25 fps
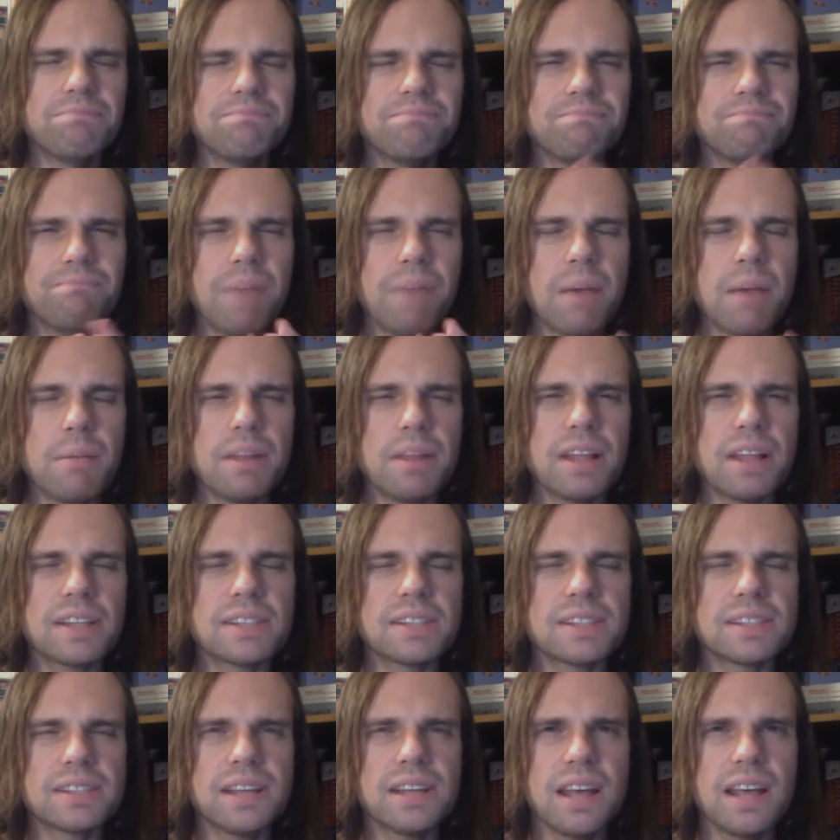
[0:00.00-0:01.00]
Maybe
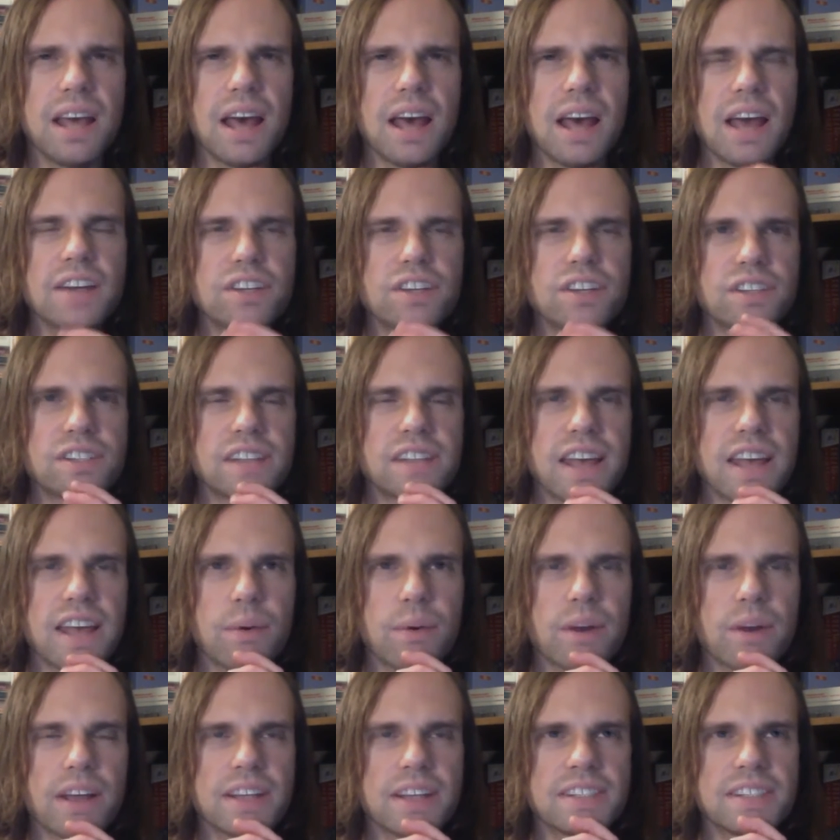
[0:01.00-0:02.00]
that's, I should say,
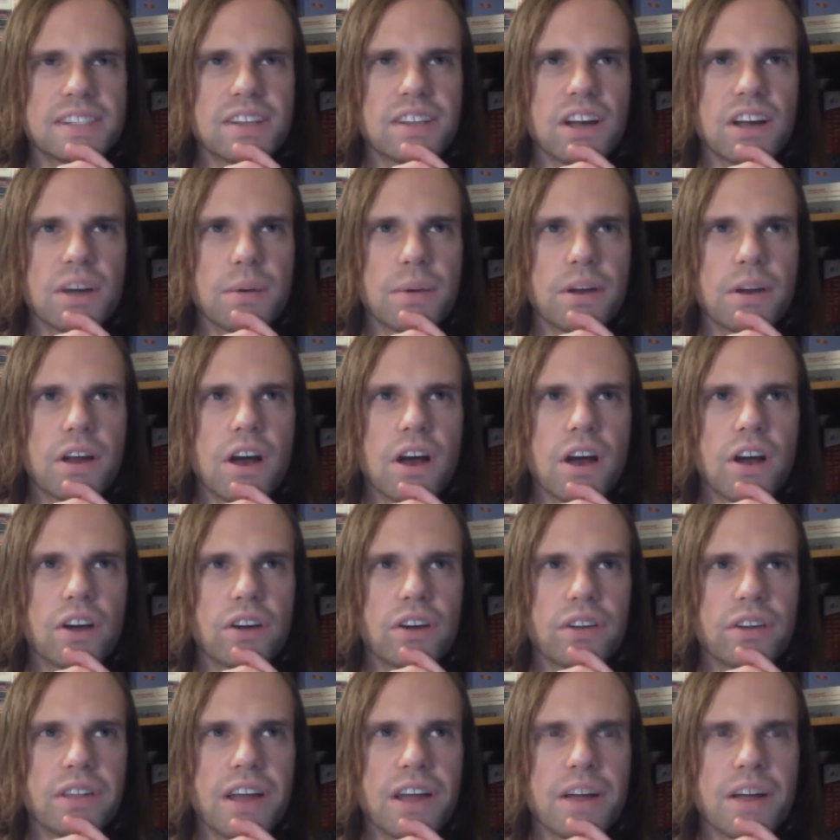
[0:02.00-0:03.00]
when I talk about
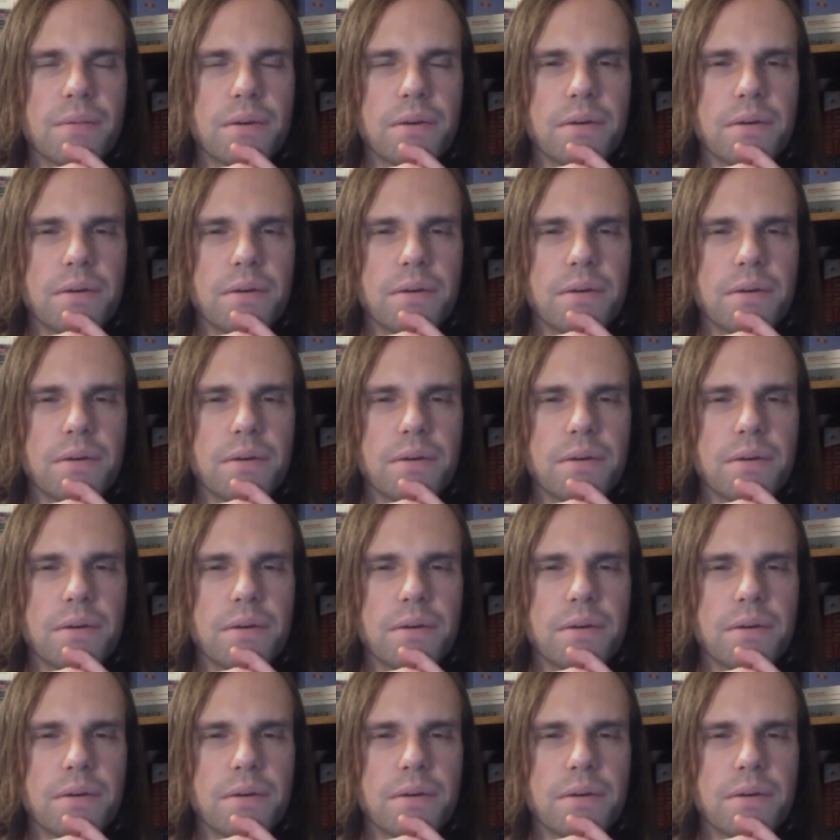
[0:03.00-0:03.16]
hunger there,